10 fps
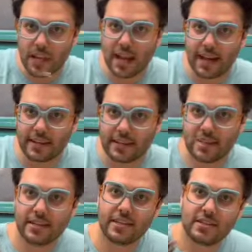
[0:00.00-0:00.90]
and
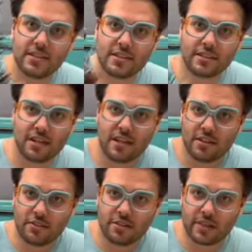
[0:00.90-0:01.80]
he is just
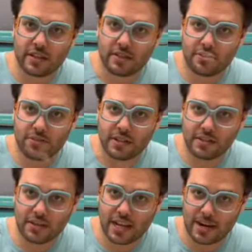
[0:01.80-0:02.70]
sort of a
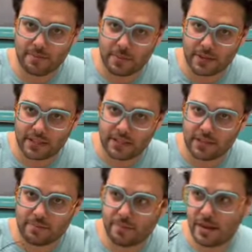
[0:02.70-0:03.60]
traditional hand puppet.
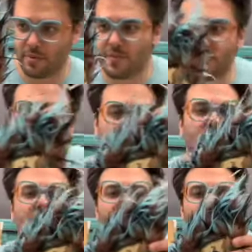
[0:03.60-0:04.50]
Still paper mache
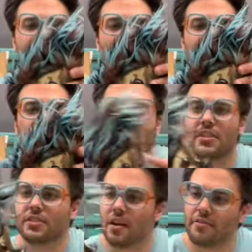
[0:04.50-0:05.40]
head,
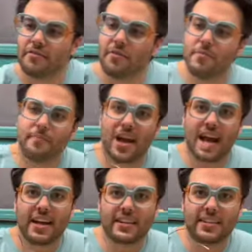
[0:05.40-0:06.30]
soft foam
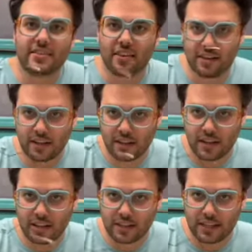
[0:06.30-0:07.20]
back. He's got
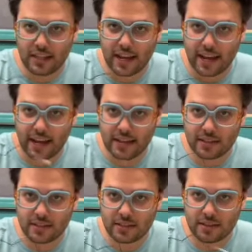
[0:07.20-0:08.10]
little
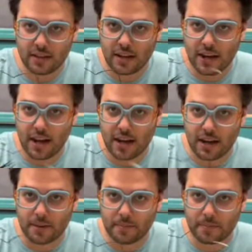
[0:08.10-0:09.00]
hands.
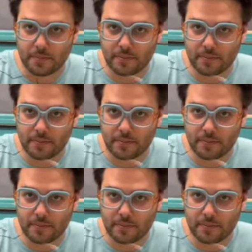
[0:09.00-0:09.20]
And